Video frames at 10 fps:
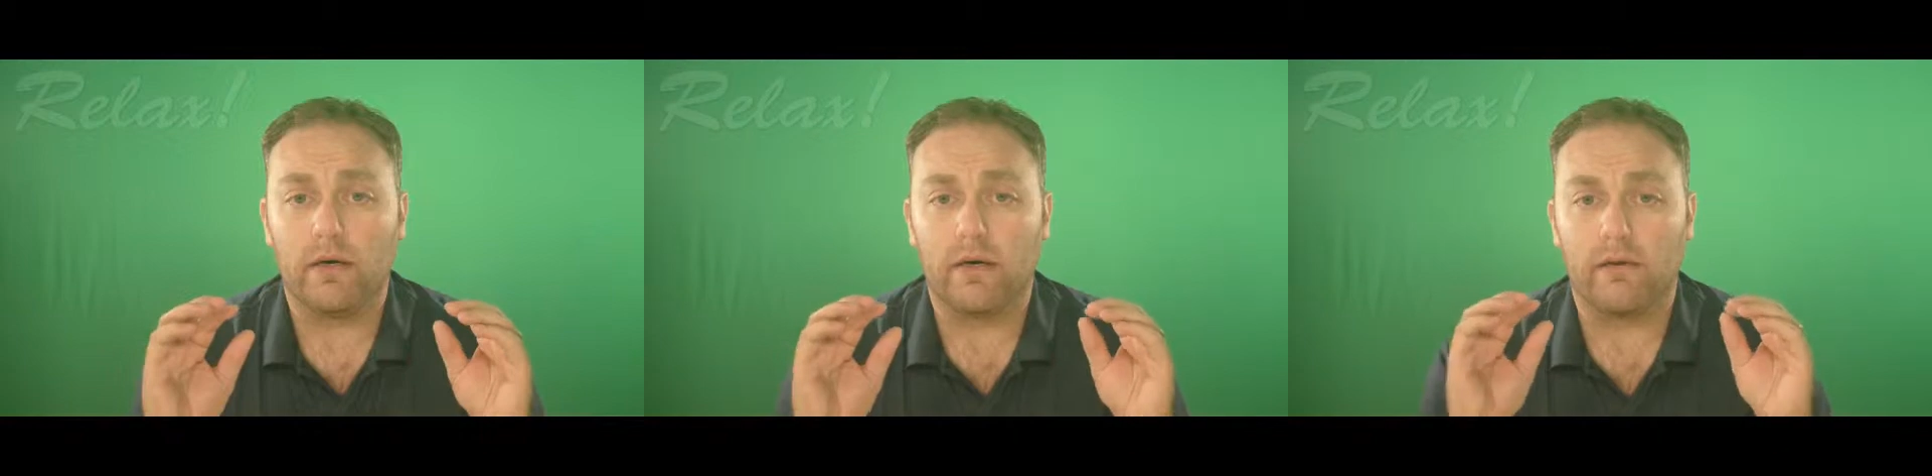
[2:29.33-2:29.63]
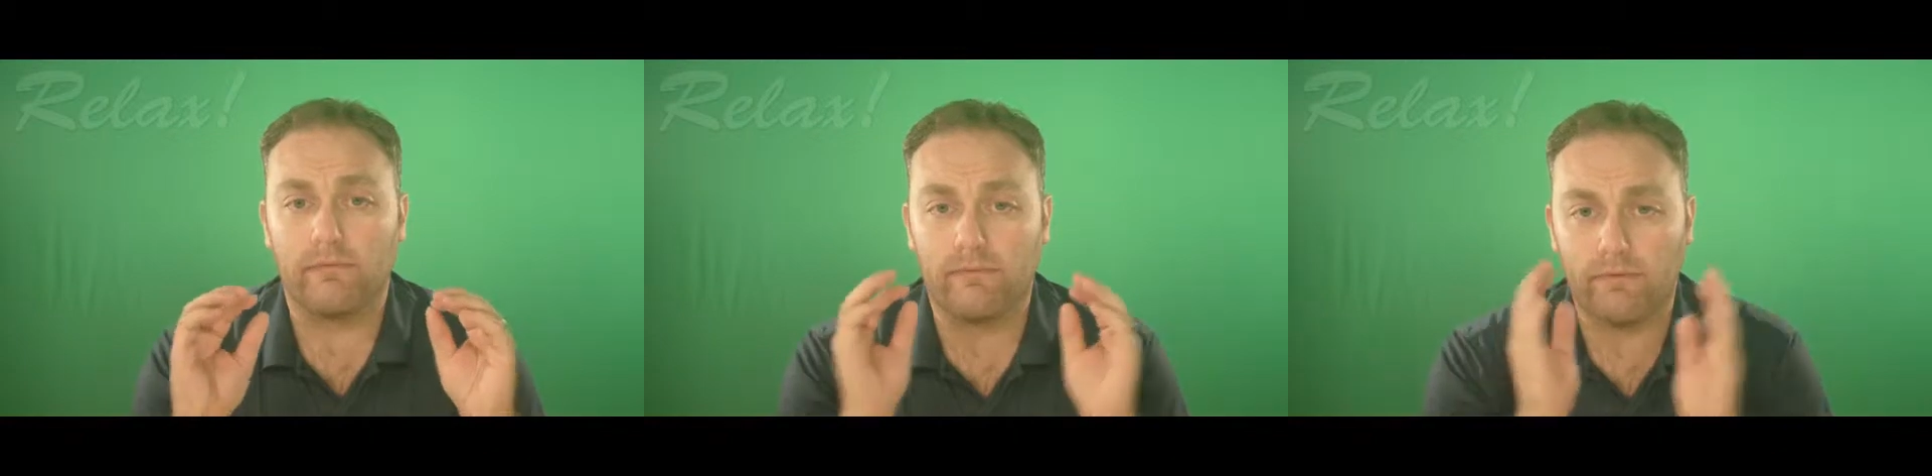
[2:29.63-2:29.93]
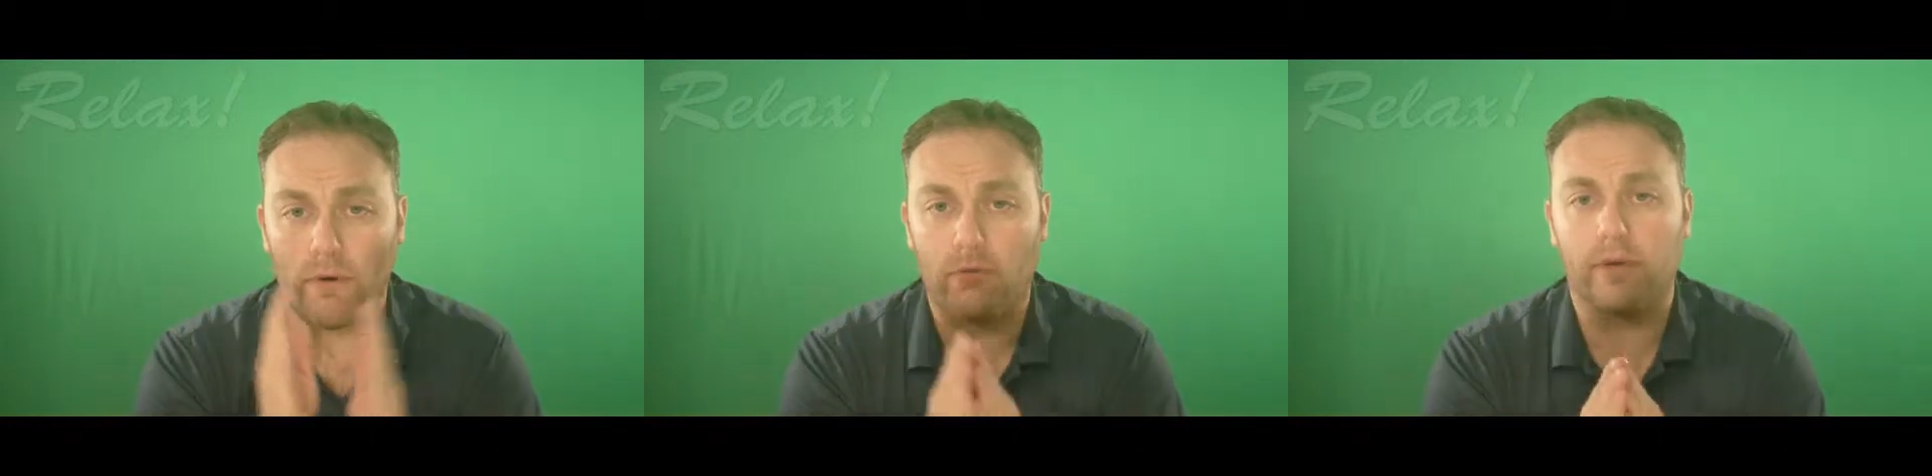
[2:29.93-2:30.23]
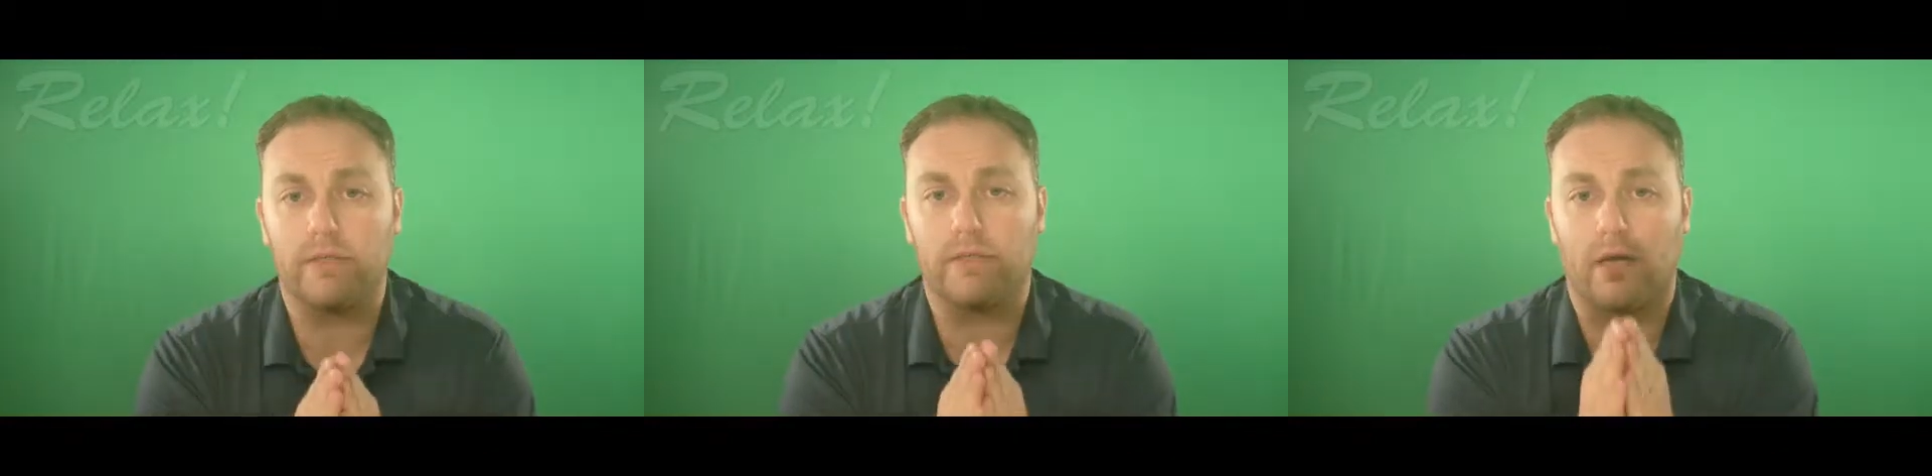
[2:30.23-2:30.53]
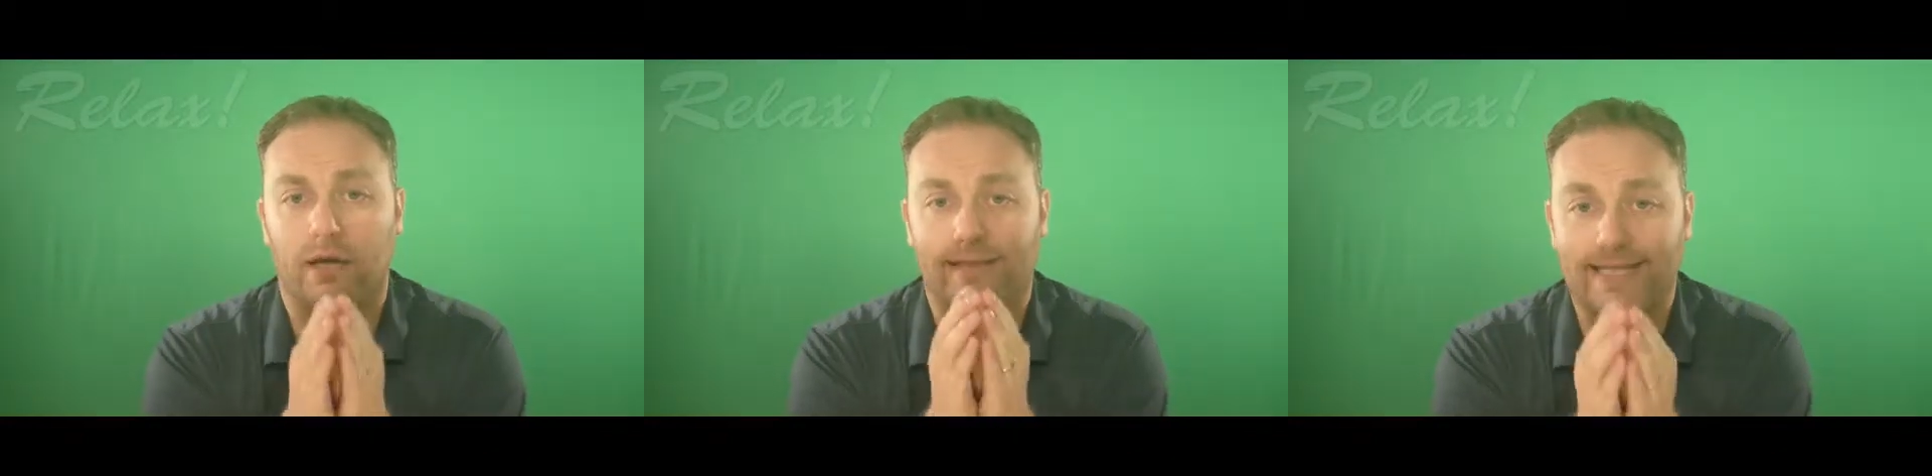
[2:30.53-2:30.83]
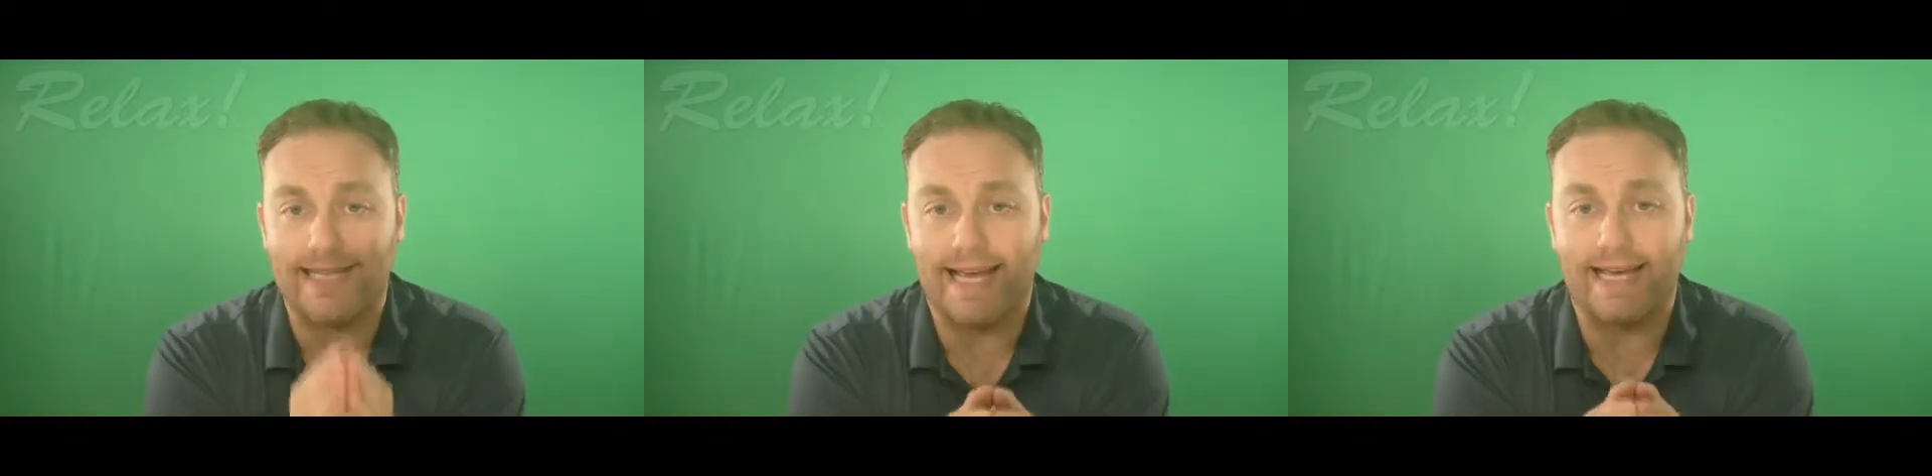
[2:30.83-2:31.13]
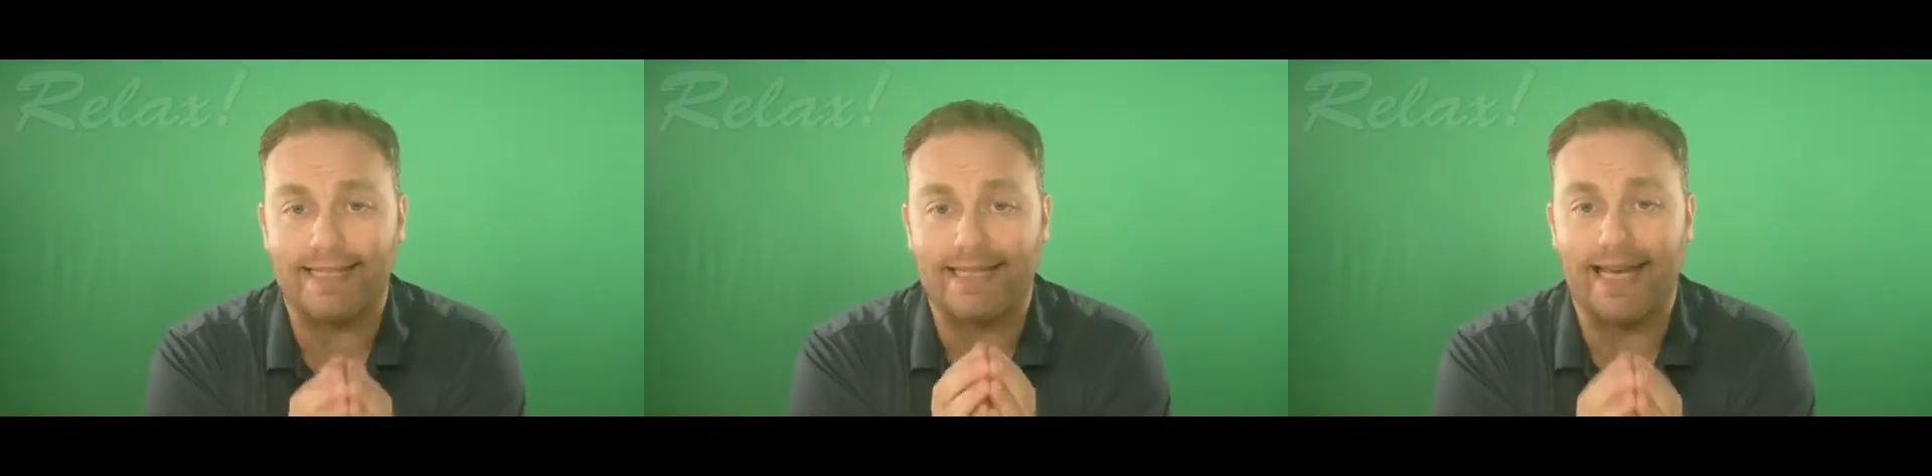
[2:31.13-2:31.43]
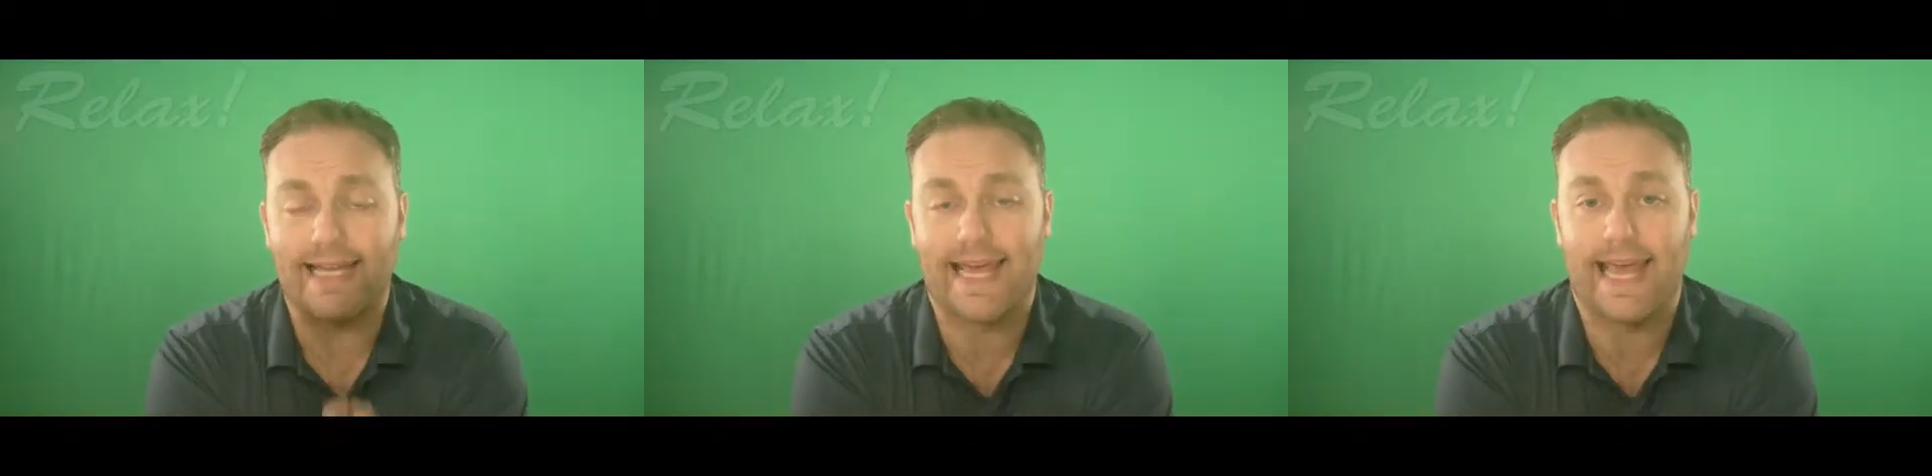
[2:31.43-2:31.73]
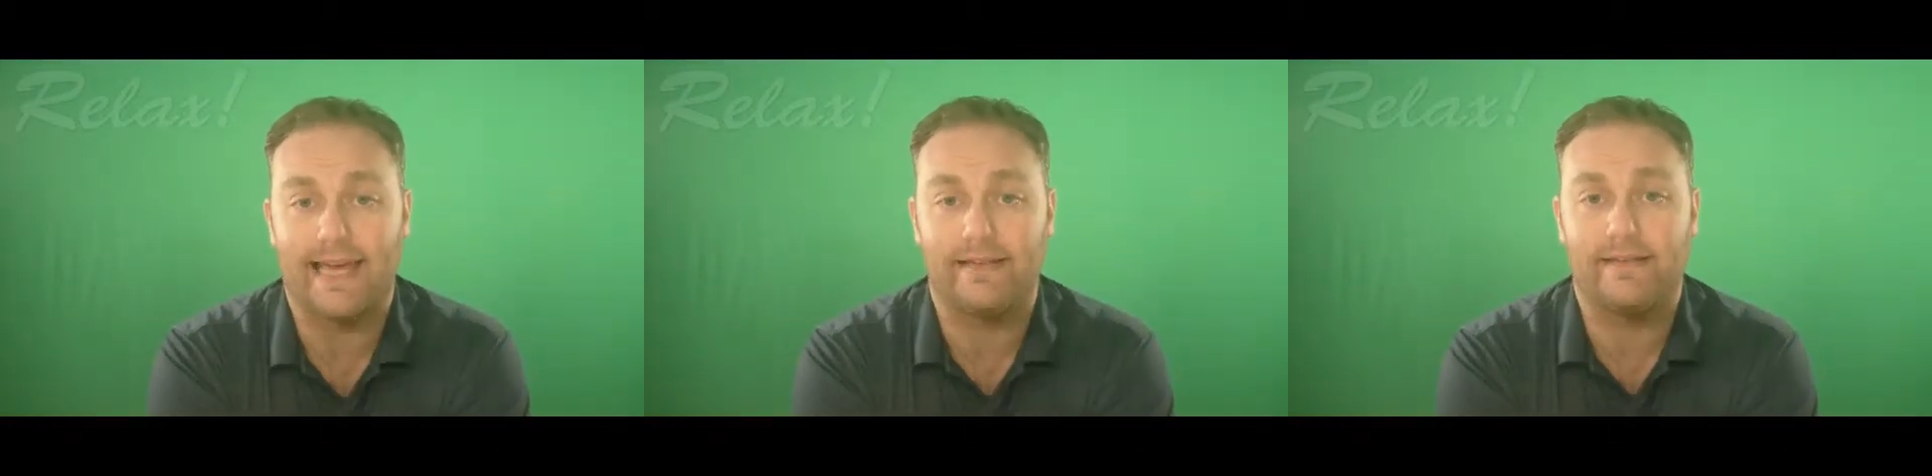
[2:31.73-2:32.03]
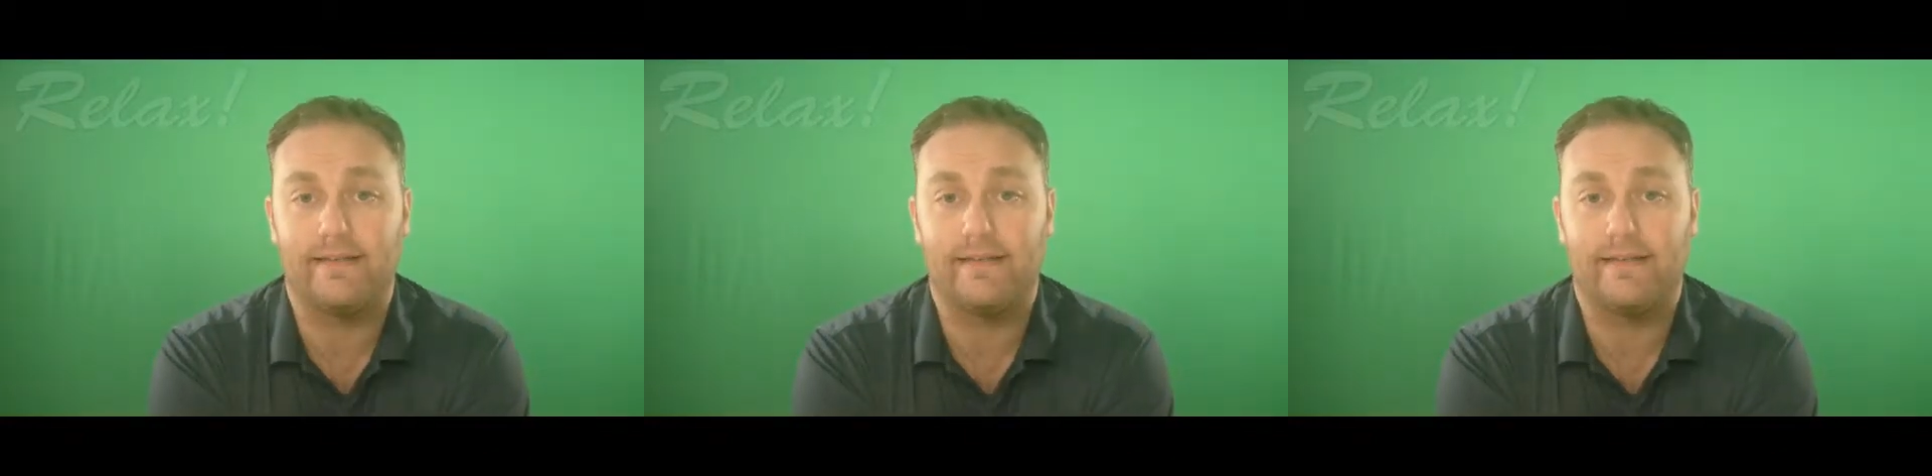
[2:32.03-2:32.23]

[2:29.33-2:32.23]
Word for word: can focus on the task at hand.